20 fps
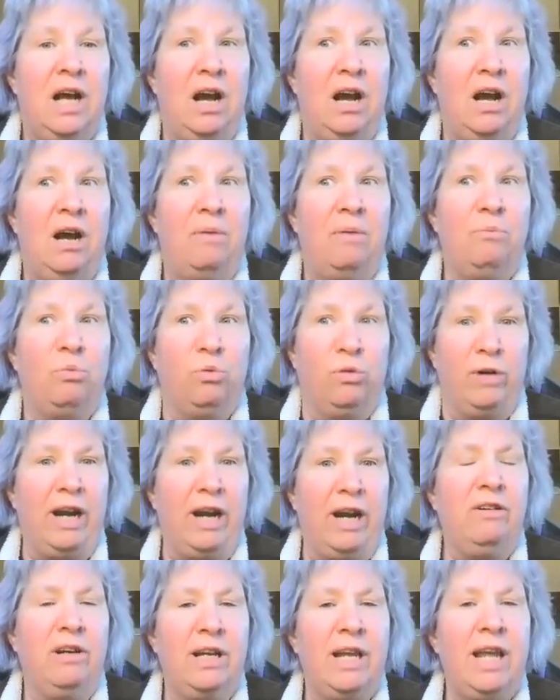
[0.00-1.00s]

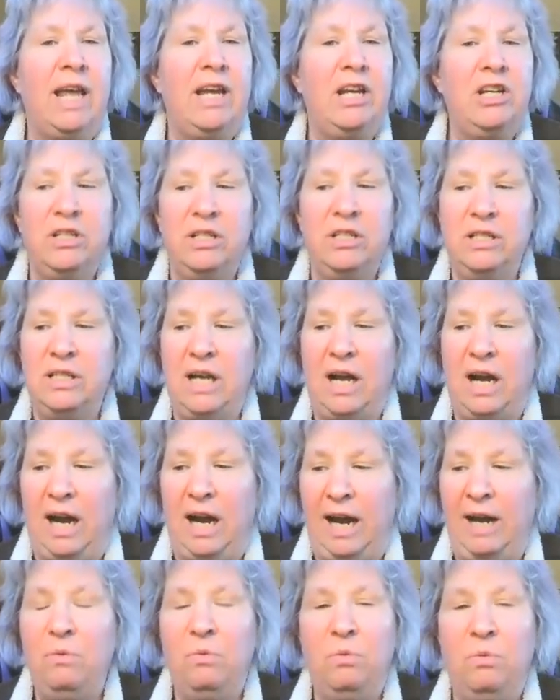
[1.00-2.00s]
Rare occasions,
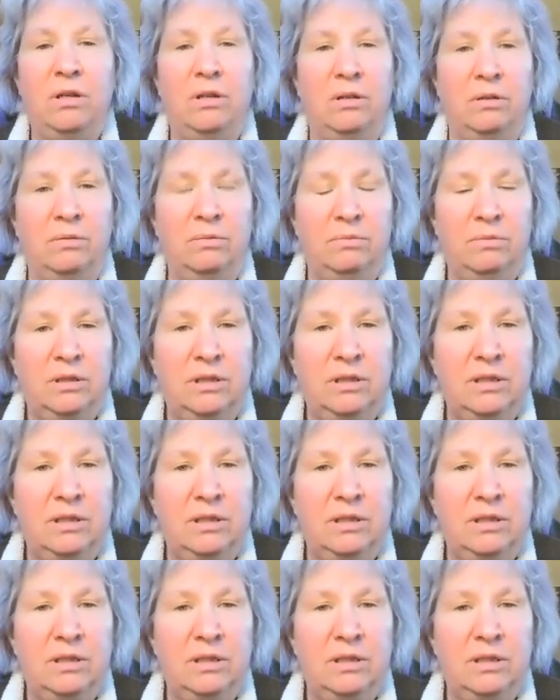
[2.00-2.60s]
I will